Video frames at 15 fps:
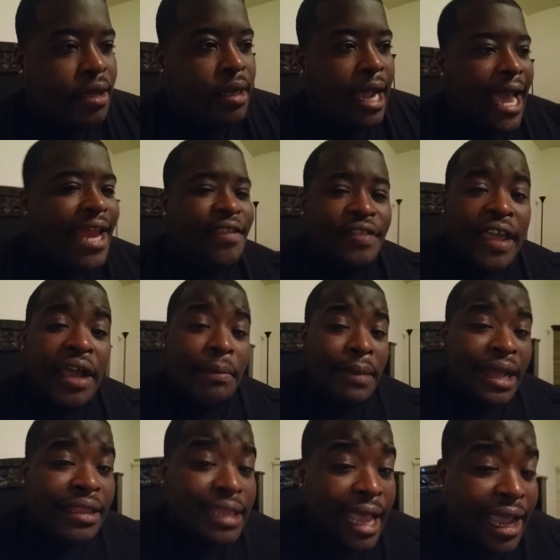I had to think
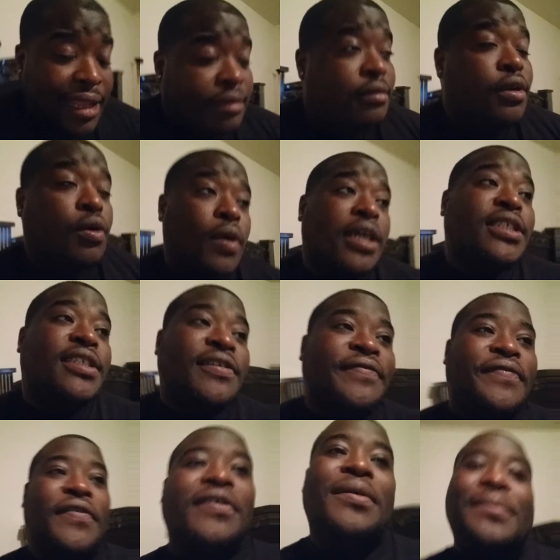about that question
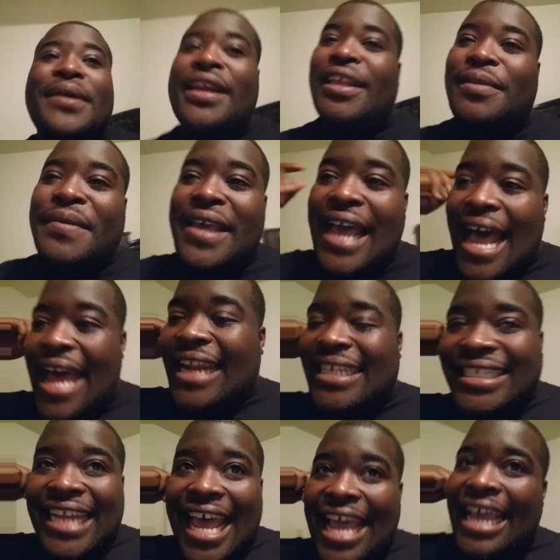for a minute, to be
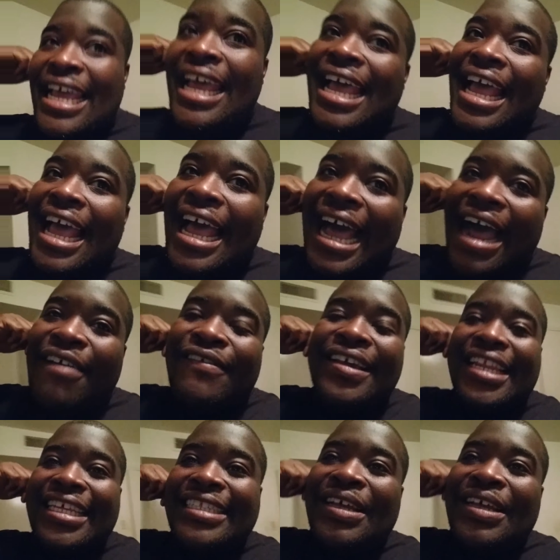honest. Like, I really